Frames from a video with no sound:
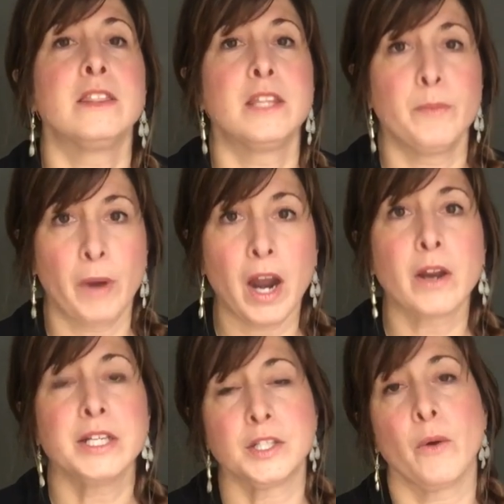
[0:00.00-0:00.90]
the
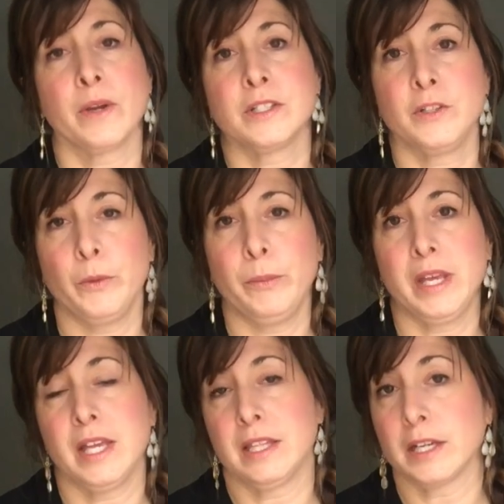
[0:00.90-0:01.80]
park is going to
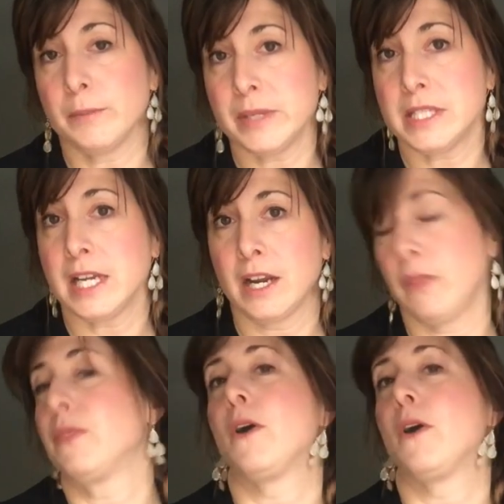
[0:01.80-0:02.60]
be a little busier.